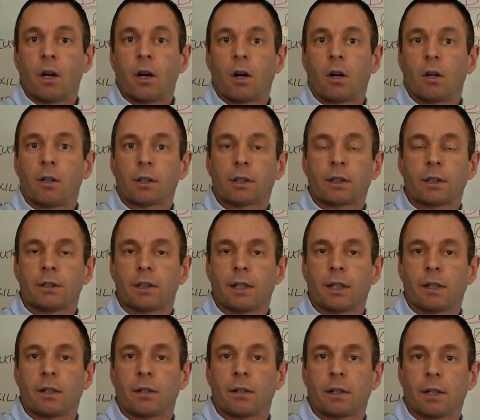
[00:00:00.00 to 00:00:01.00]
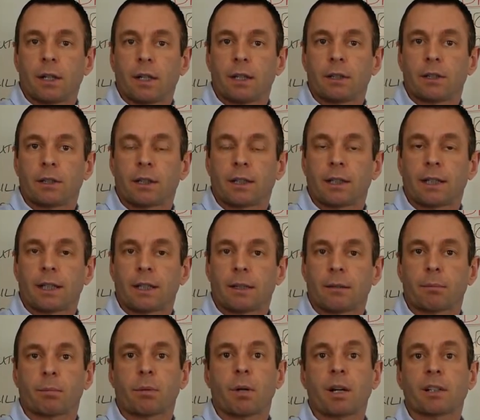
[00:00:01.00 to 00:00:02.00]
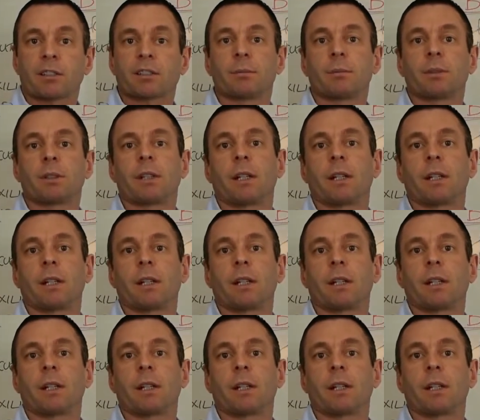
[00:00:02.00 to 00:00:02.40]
Or it can tear, you can get a proximal